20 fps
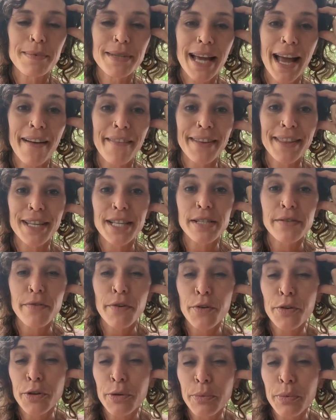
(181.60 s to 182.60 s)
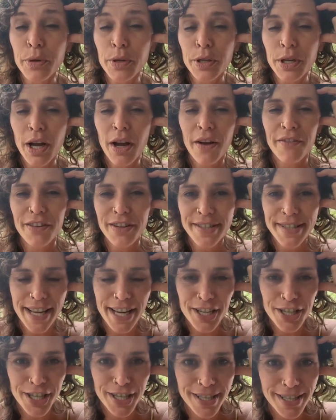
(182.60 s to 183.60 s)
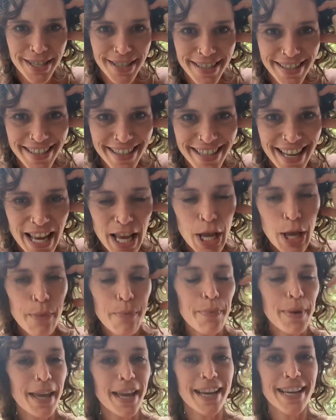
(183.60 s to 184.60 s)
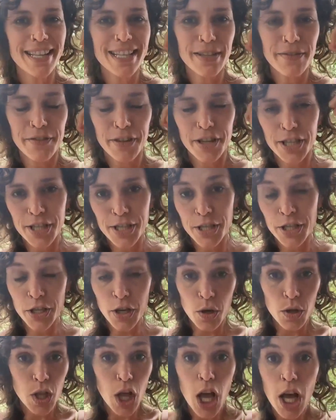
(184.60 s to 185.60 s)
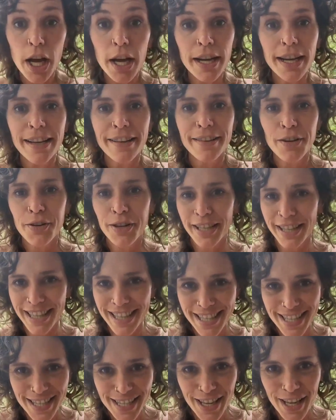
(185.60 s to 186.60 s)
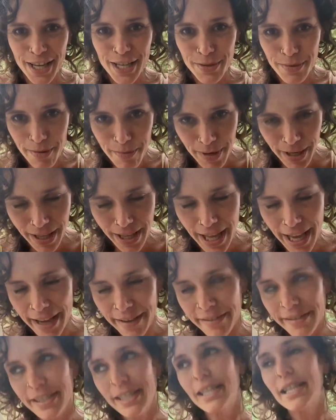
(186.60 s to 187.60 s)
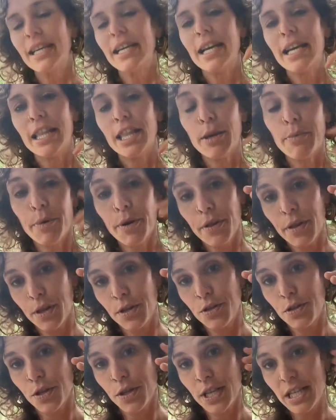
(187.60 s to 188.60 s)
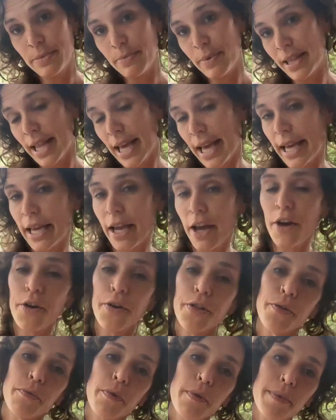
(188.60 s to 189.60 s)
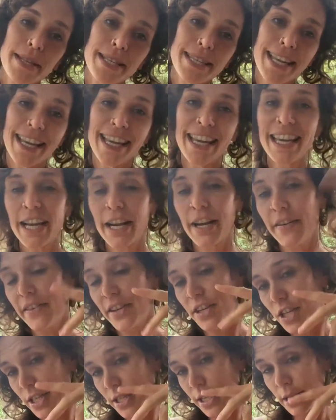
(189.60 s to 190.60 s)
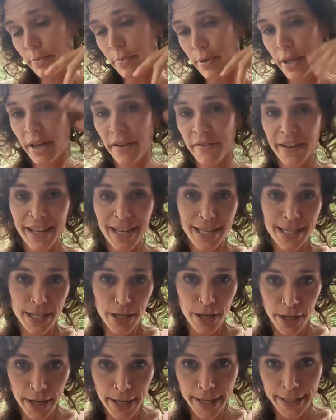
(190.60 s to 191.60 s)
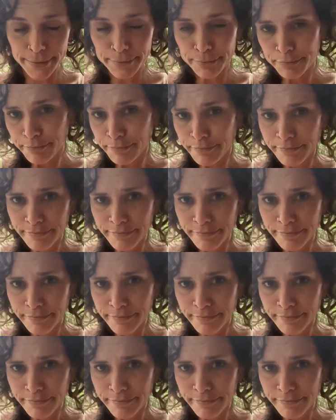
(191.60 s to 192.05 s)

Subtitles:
up to having these vulnerable conversations because for so long, or at least as long as we've been alive, the birth control has been like, oh, the woman's taking care of it. She's on the pill. Everything's good.